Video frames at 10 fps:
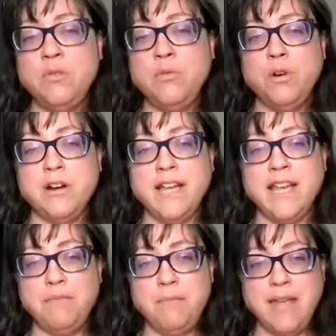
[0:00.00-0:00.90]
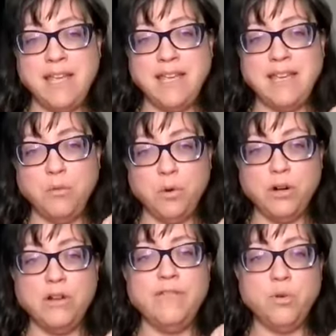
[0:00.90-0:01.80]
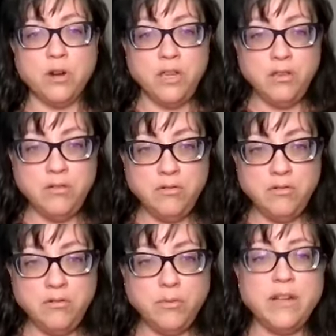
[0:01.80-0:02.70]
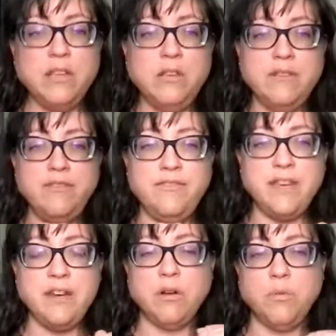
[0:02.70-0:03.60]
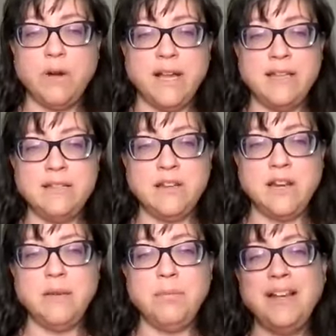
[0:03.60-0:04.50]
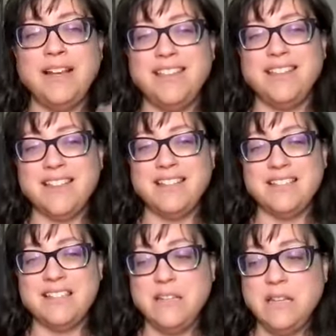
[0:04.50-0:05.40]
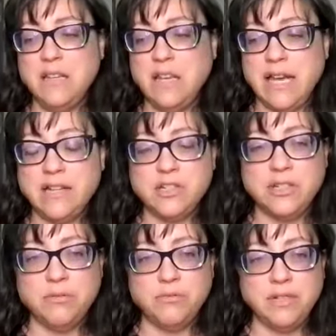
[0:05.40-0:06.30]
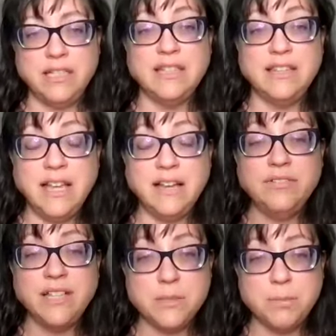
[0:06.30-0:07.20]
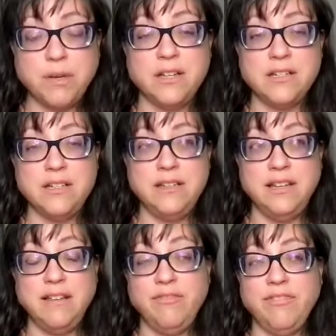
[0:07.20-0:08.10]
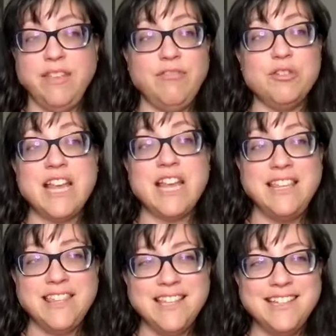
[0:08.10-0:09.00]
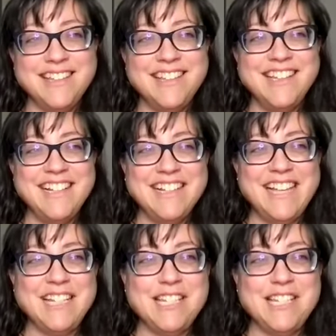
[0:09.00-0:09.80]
work at making it work for you, where you can figure out why it's not happening, I think that's actually a really lovely spot. If there's anything, like,